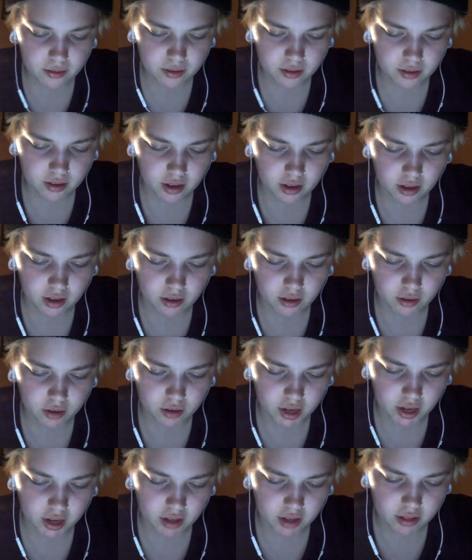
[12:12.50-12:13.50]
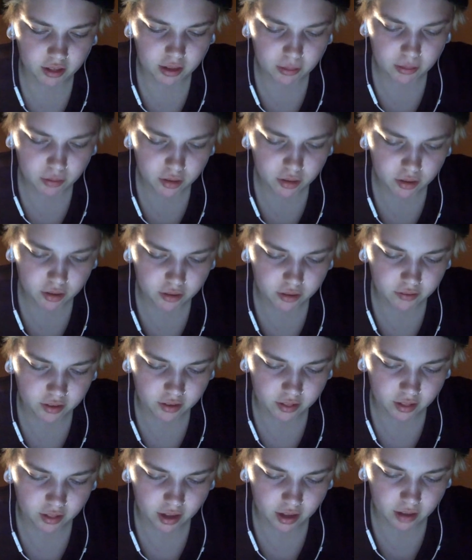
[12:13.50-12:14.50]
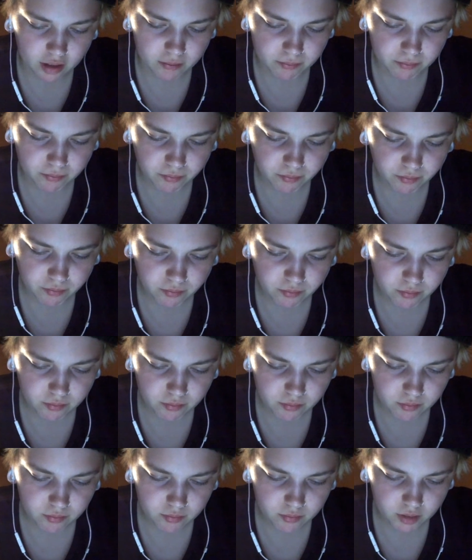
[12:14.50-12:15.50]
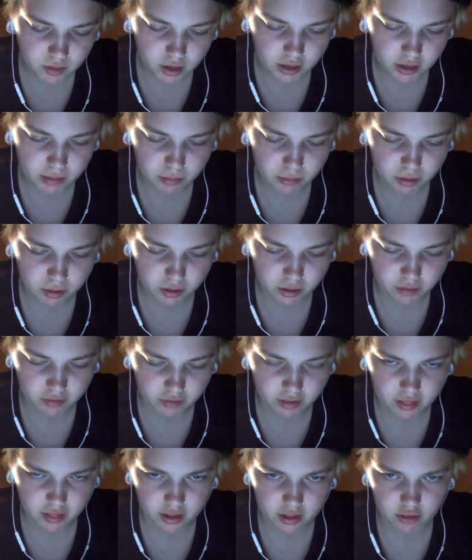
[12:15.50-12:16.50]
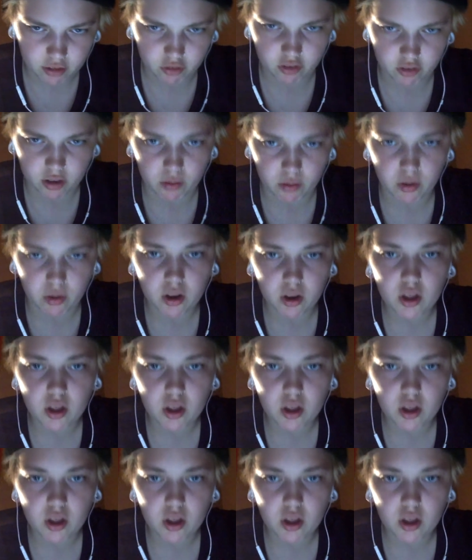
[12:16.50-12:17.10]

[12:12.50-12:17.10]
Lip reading: Yeah, okay, I think I'm going to leave it at that. I think I'm going to leave it at that just now.